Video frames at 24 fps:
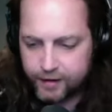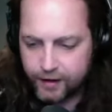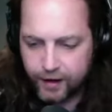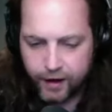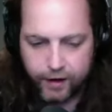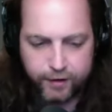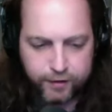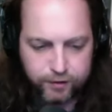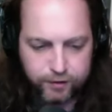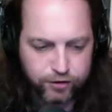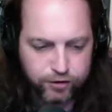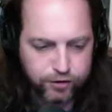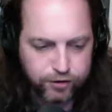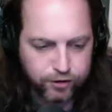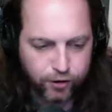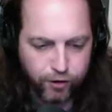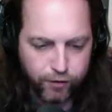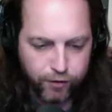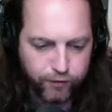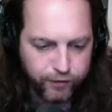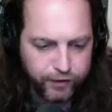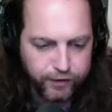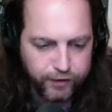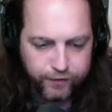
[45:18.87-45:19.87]
a
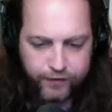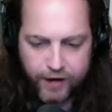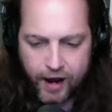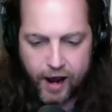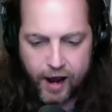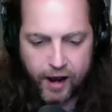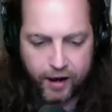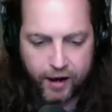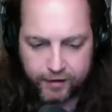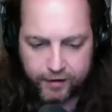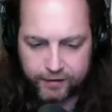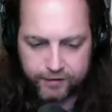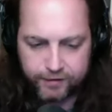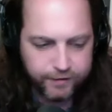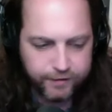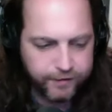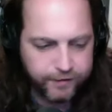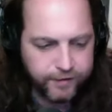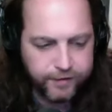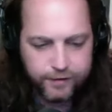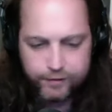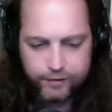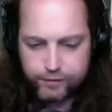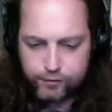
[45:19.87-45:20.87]
conservative guy,
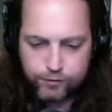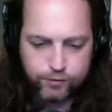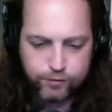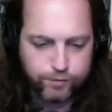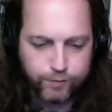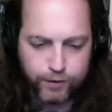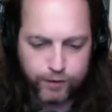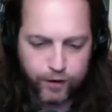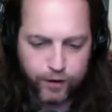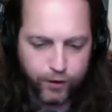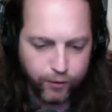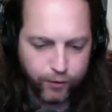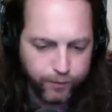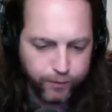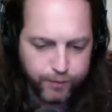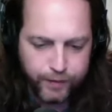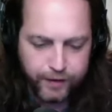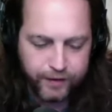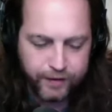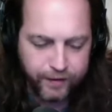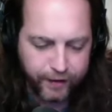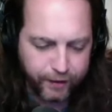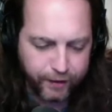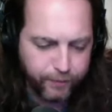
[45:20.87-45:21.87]

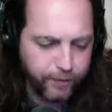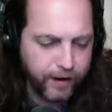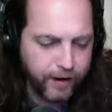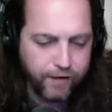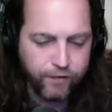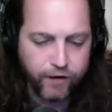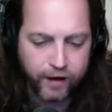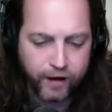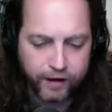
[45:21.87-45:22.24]
be like whatever.